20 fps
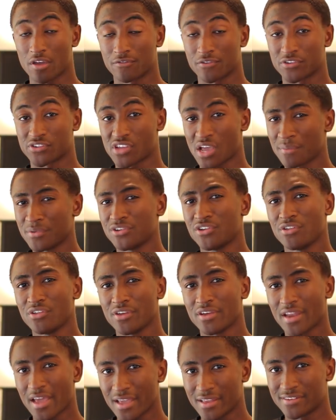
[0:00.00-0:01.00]
If it's coming to the
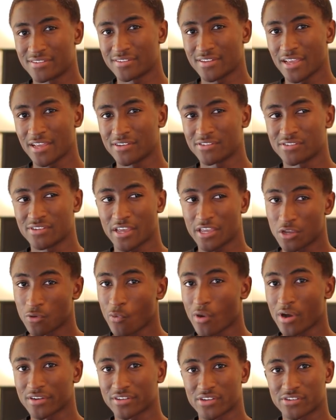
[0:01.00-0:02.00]
United States and you
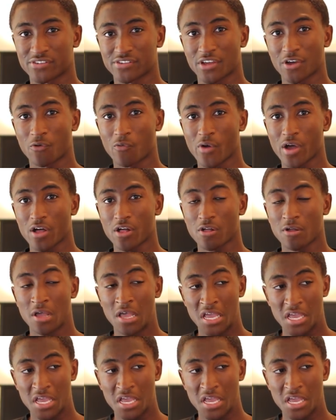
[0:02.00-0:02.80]
want to sell well,